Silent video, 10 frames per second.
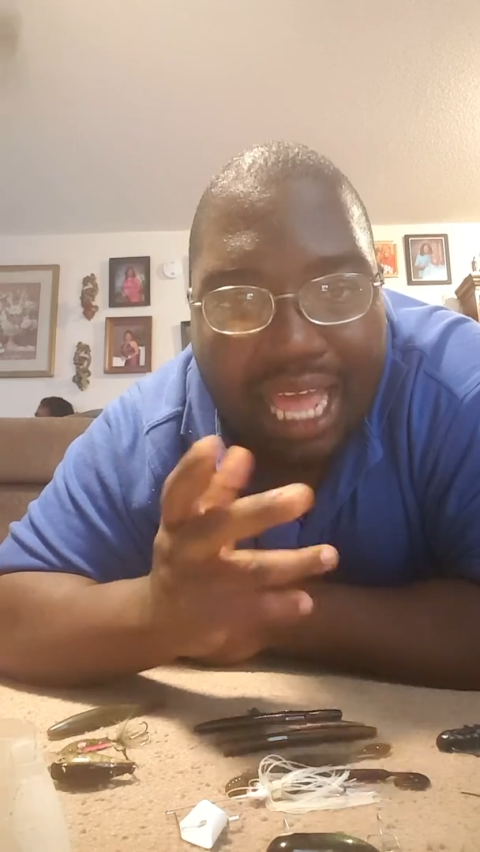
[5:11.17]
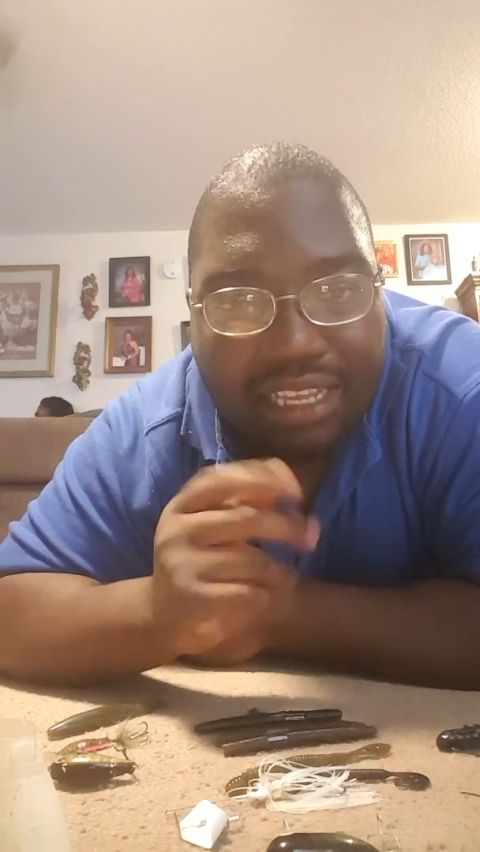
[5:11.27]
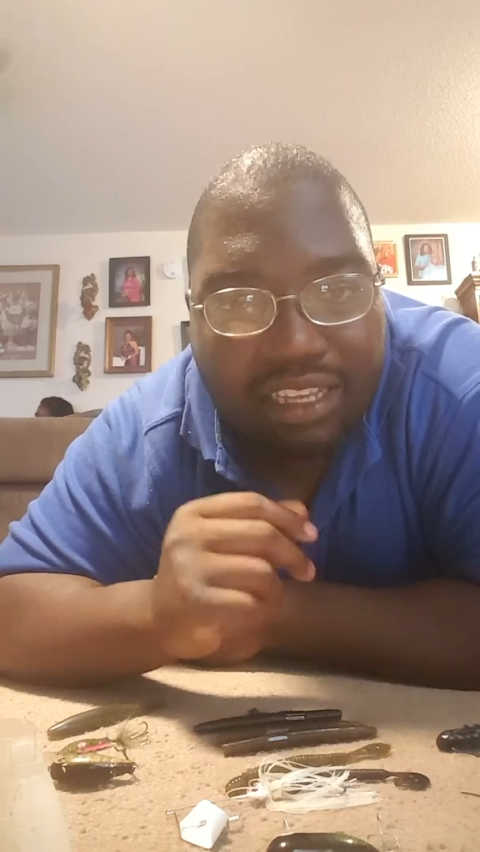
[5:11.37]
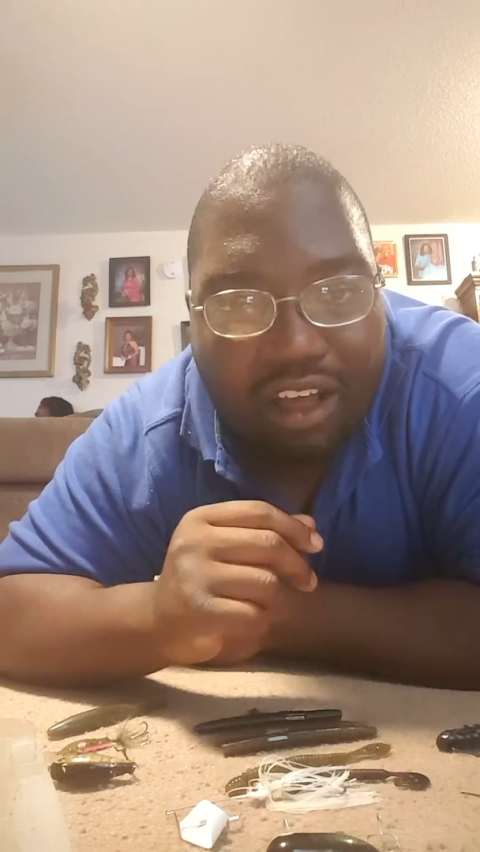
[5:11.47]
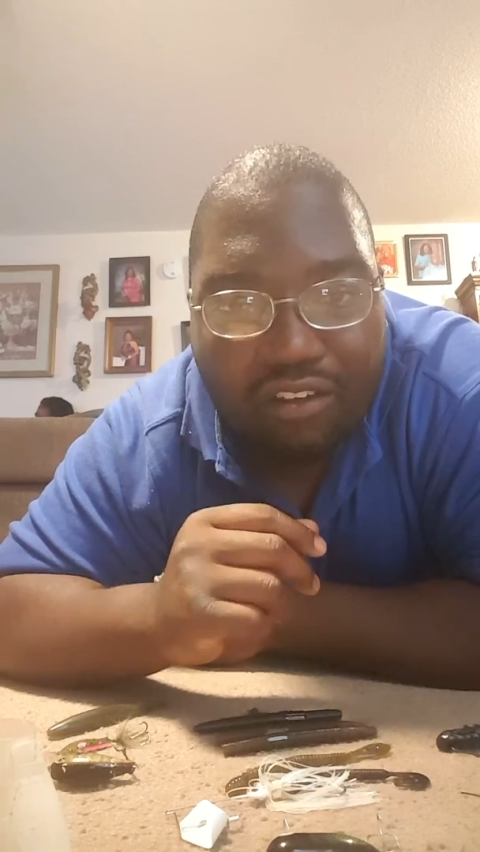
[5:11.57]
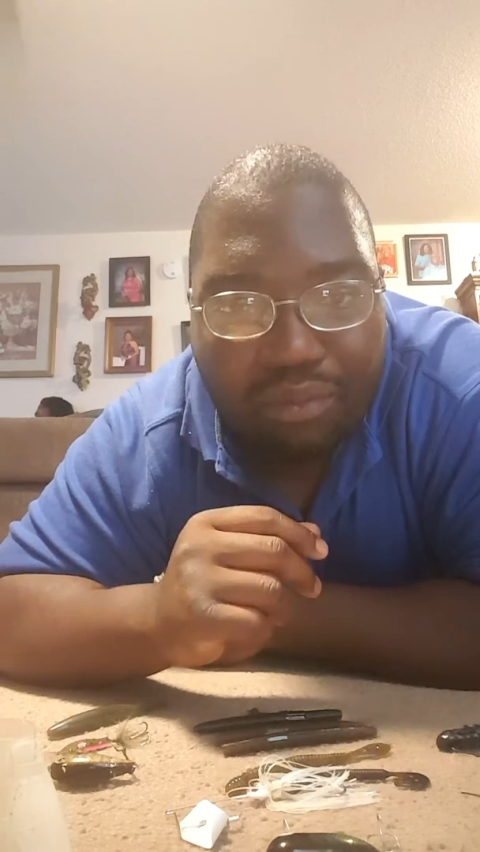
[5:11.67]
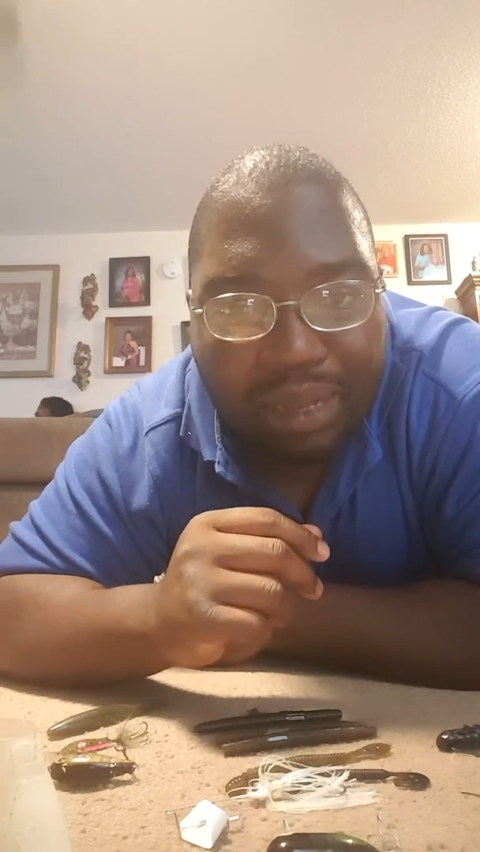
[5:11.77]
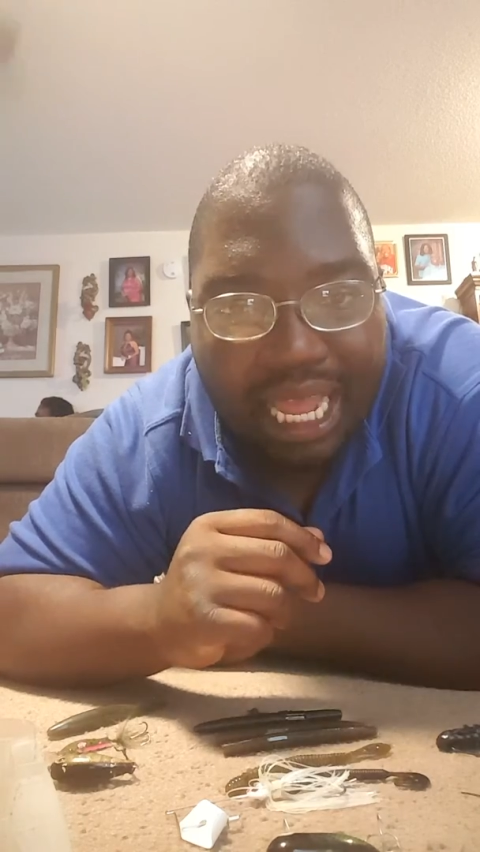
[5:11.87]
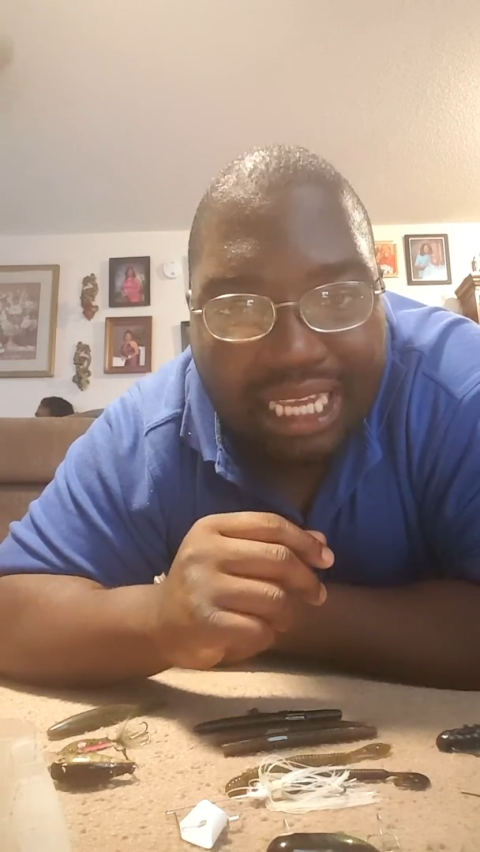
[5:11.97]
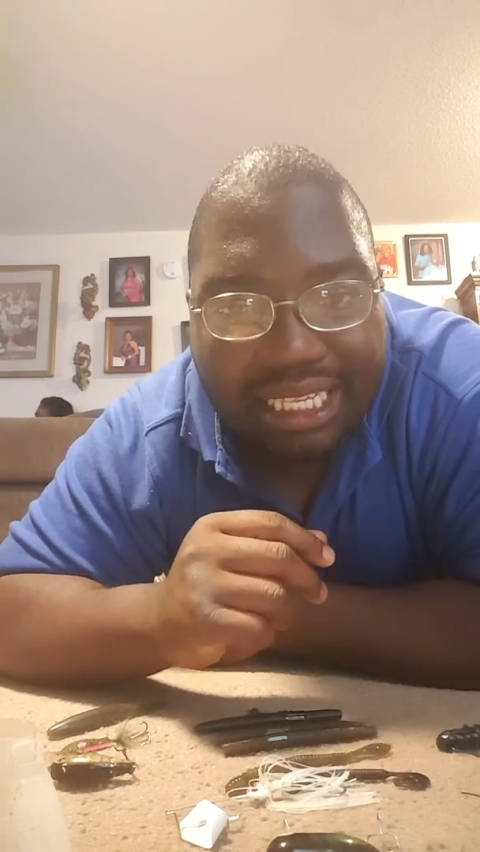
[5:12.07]
soft
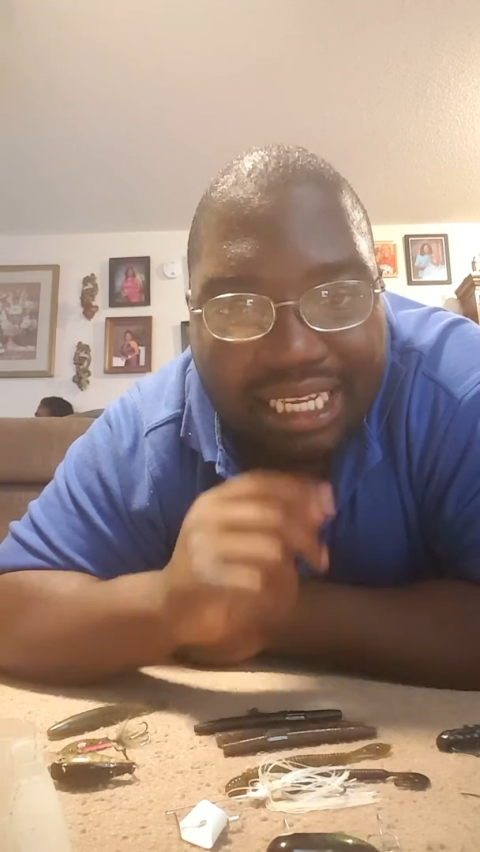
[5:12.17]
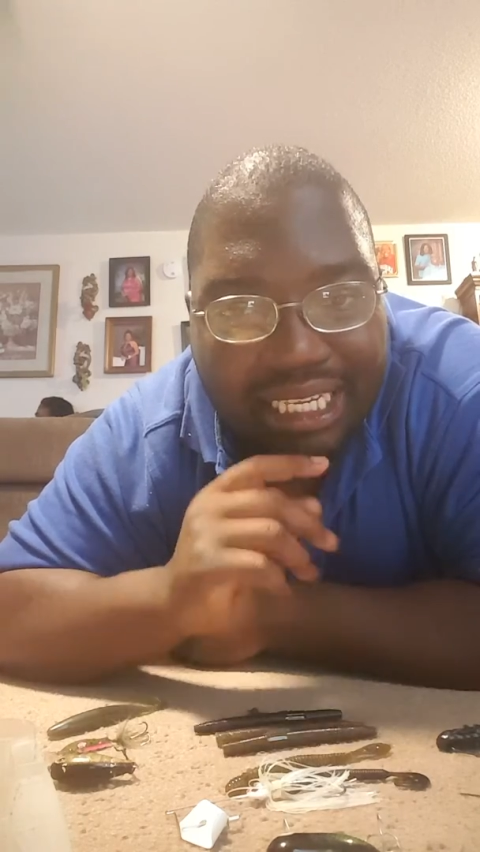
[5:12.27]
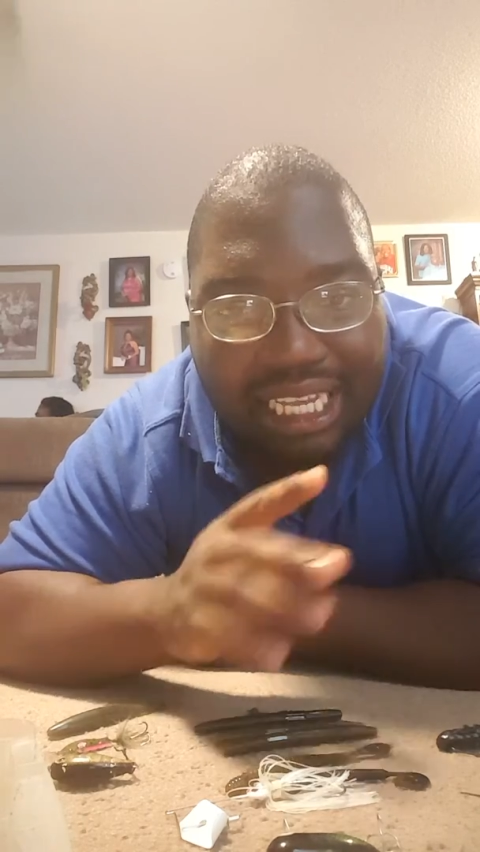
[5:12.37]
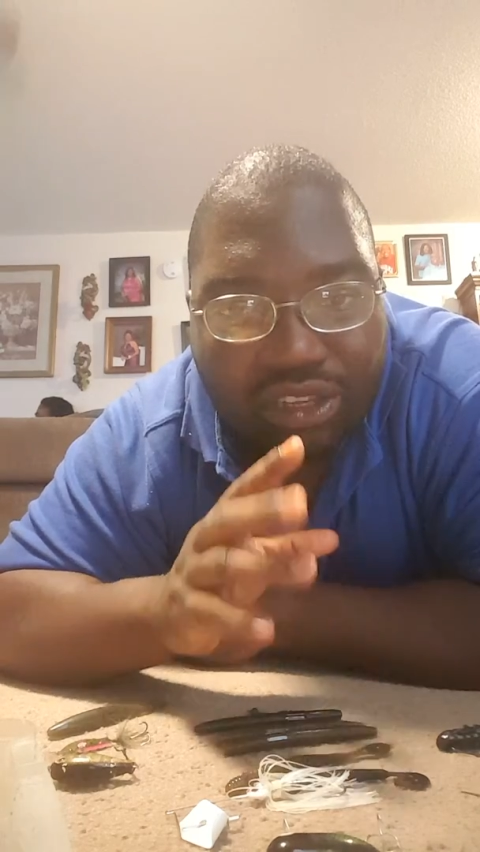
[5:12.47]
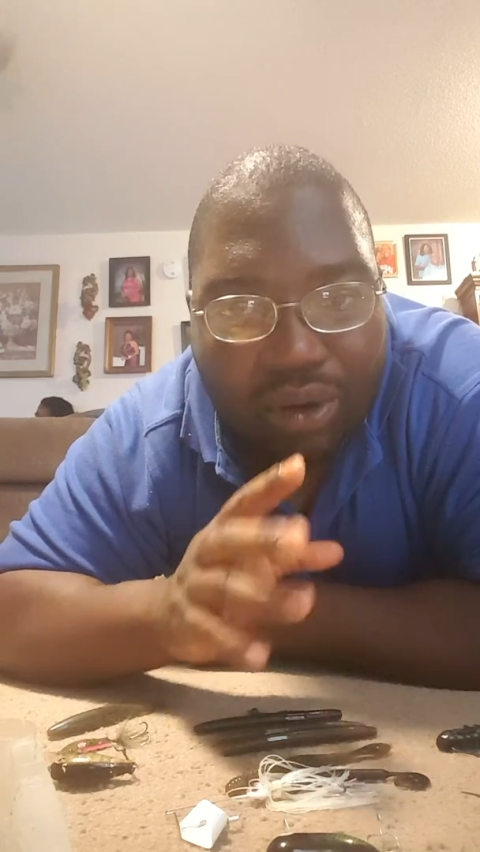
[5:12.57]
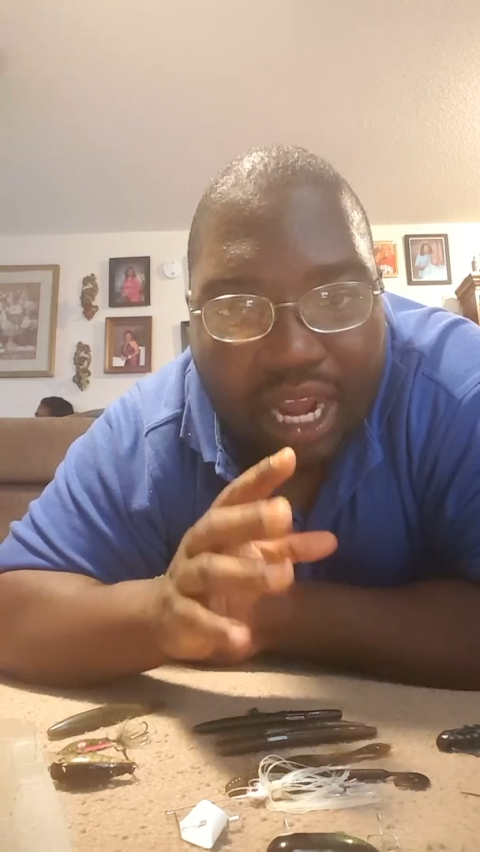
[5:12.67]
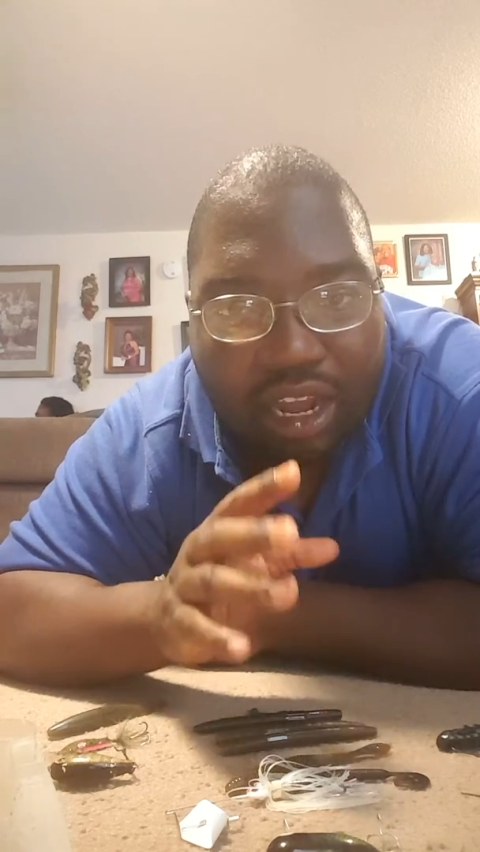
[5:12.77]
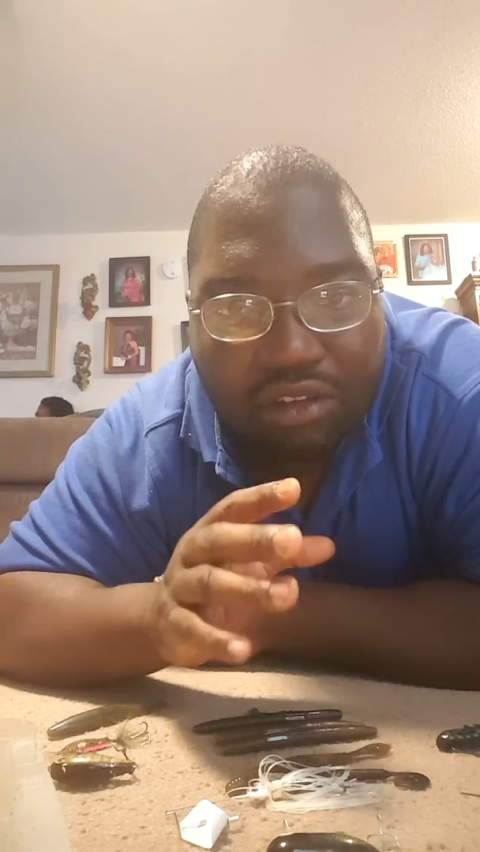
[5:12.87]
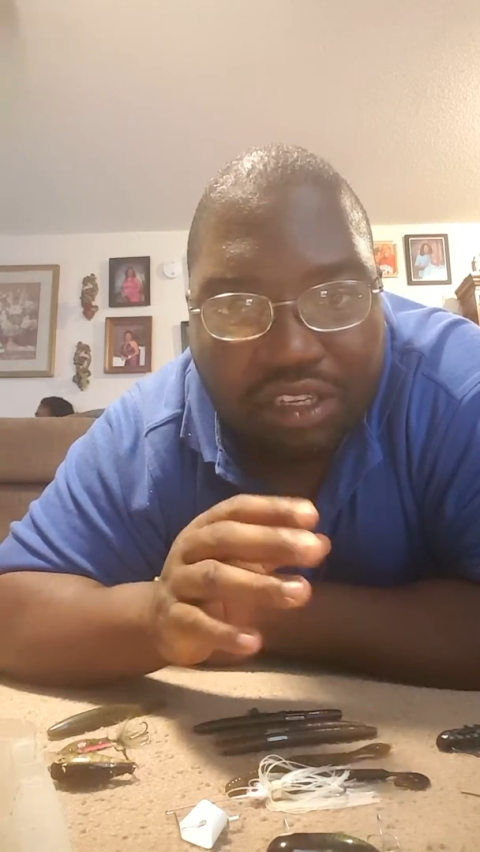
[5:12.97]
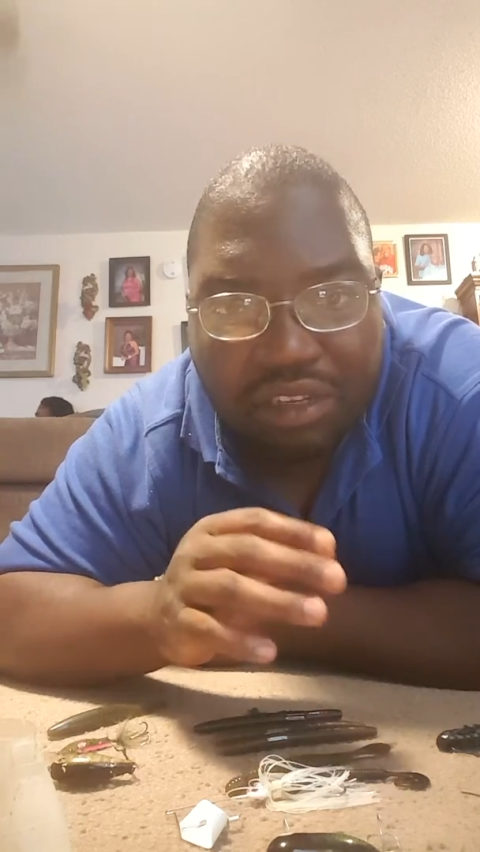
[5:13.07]
plastics, that's what I
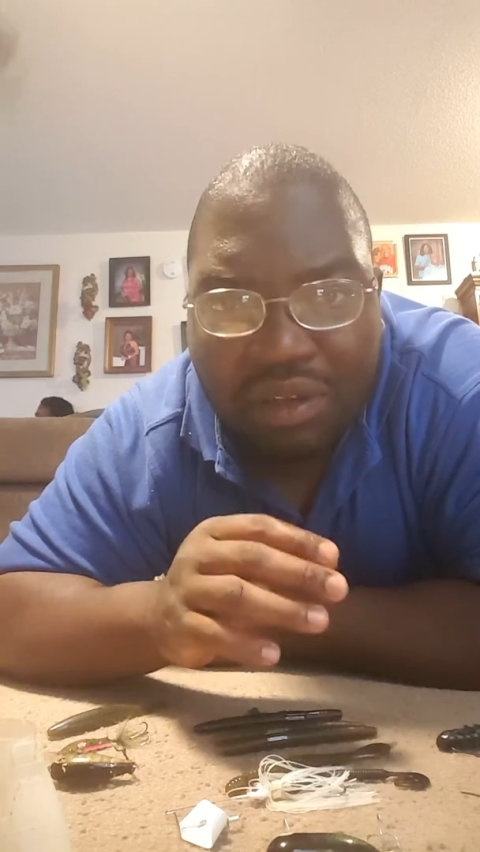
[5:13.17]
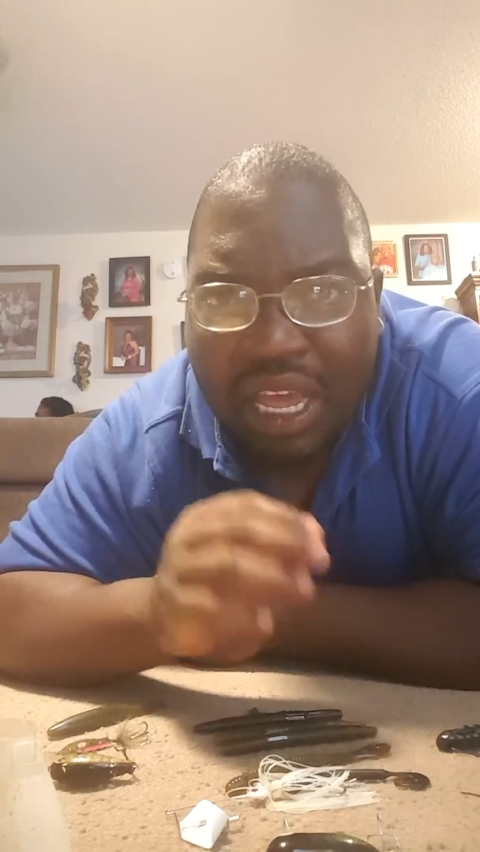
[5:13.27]
go to.